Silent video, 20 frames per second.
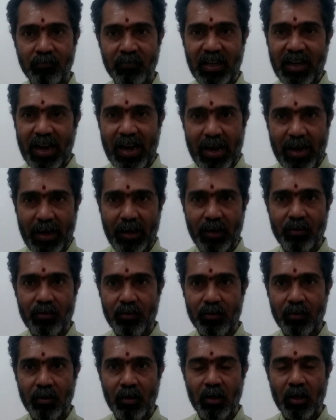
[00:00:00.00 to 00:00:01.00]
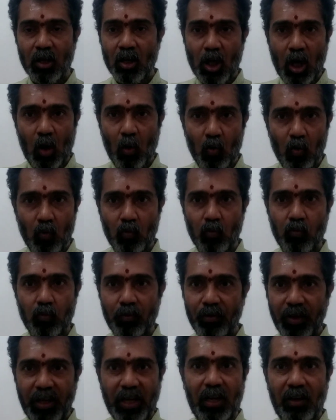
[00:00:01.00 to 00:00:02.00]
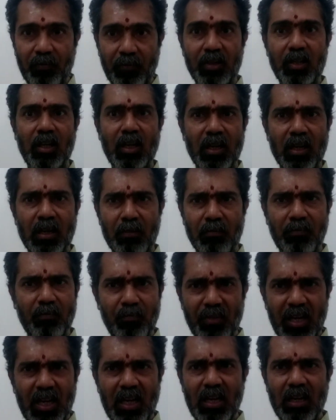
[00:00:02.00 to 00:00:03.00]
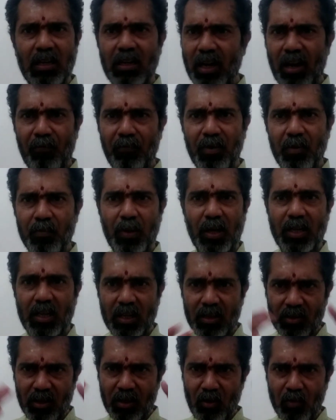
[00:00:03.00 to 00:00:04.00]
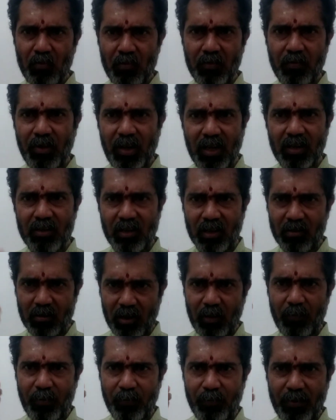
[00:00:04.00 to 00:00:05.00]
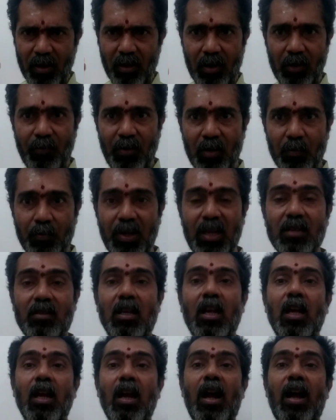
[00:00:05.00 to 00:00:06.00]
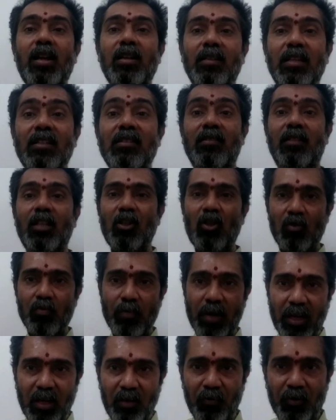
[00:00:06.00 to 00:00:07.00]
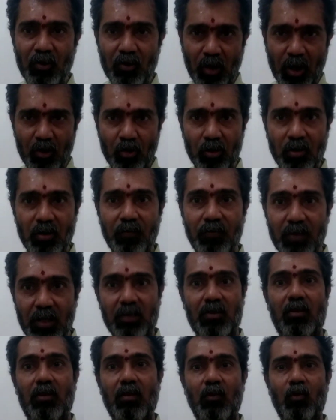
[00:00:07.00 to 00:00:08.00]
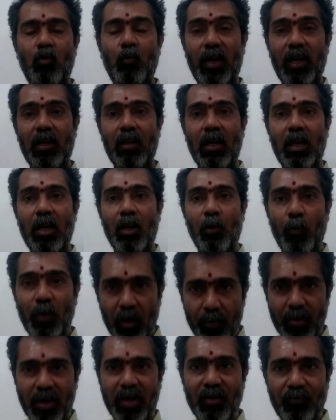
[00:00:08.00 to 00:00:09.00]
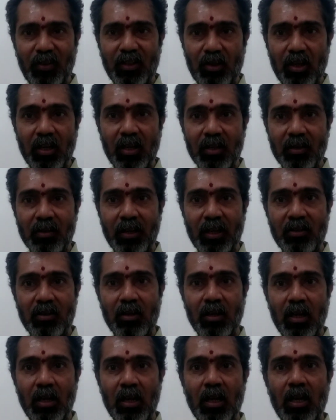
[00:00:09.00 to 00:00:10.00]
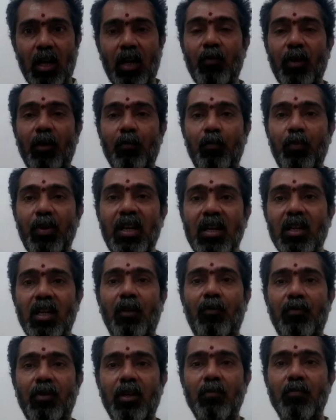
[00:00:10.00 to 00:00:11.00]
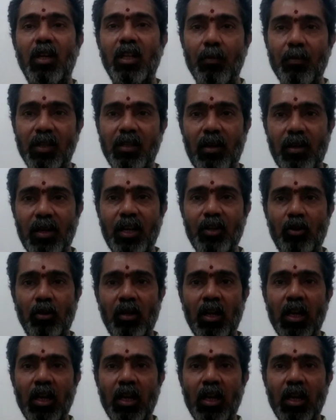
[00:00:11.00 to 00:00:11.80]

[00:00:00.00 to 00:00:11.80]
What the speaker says: cat, cow, elephant. me, everybody is a human beings and we are living beings. And in this manifestation of this, while we are manifesting in this, and we have been gifted by the Mother Nature